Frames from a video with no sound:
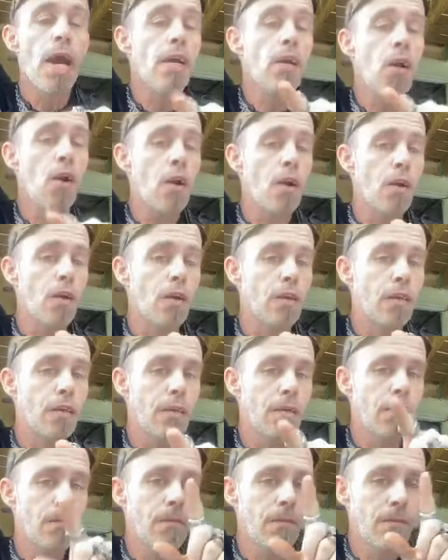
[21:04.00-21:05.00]
had heard
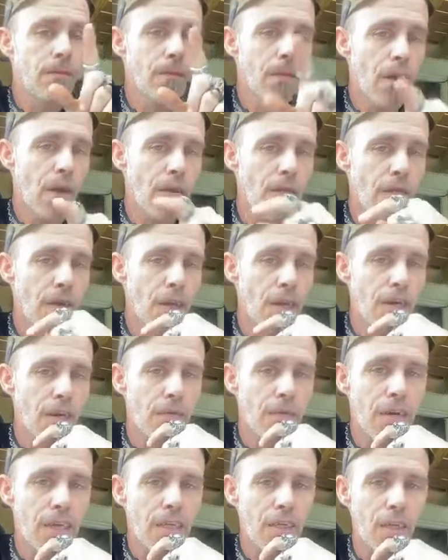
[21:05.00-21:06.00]
of the Villa
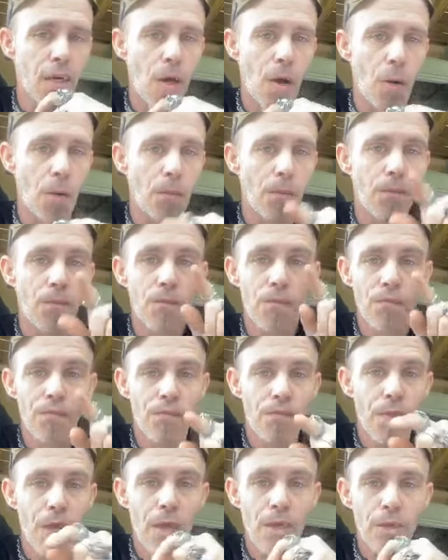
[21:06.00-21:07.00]
Convento,
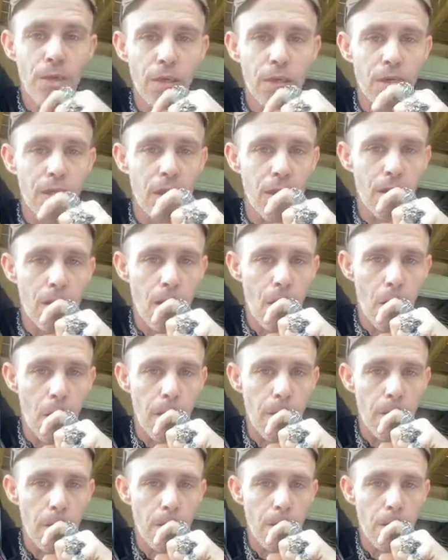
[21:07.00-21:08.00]
he just didn't know
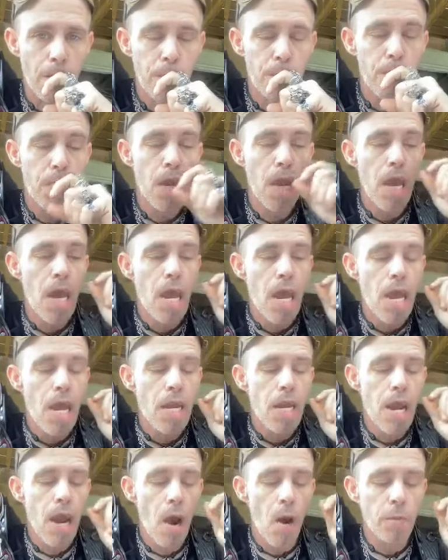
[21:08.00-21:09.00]
it.
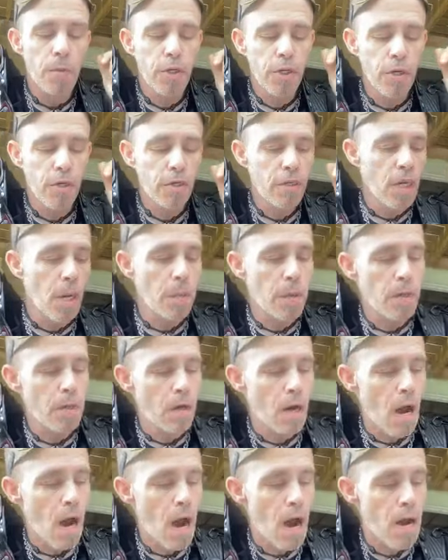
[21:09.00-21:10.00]
Now, I'm sure some of
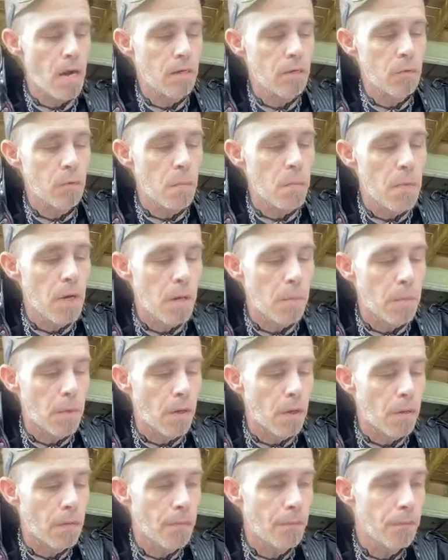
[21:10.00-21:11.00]
you guys
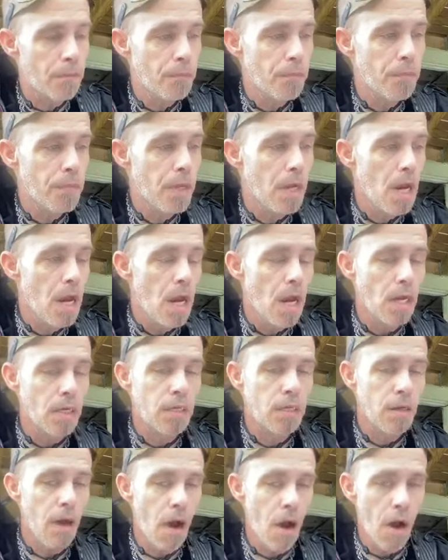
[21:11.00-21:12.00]
remember a
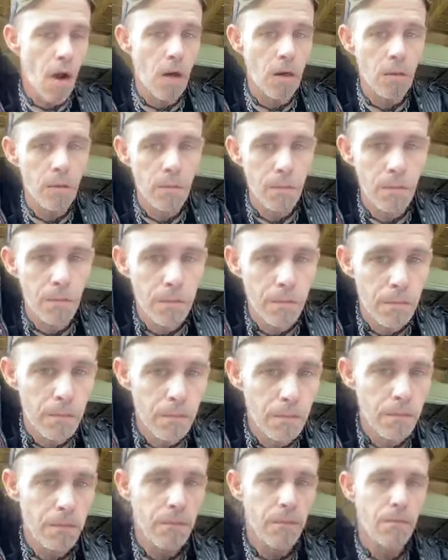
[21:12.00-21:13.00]
song
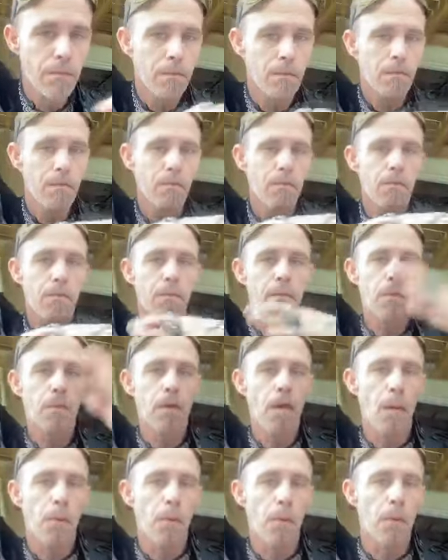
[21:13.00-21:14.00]

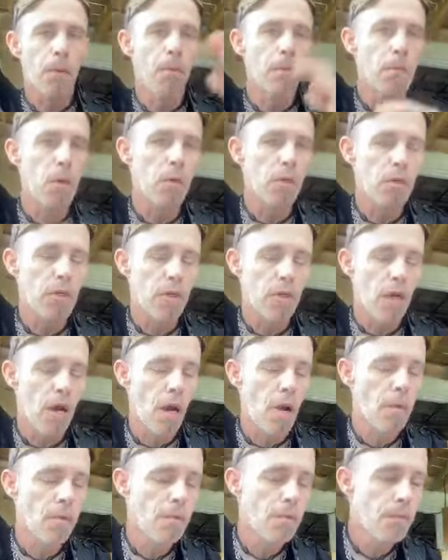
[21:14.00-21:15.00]
a couple moons
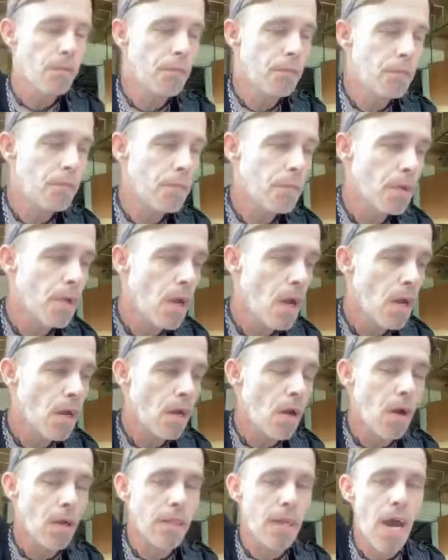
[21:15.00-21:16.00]
ago
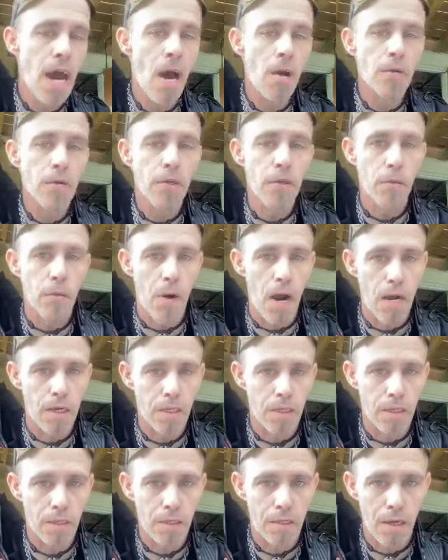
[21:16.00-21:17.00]
called The House of the
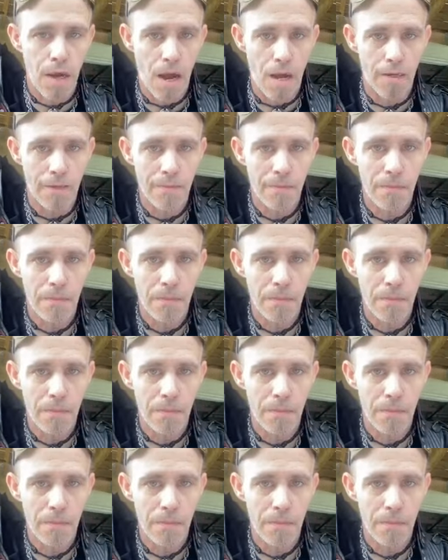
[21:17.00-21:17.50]
Rising Sun.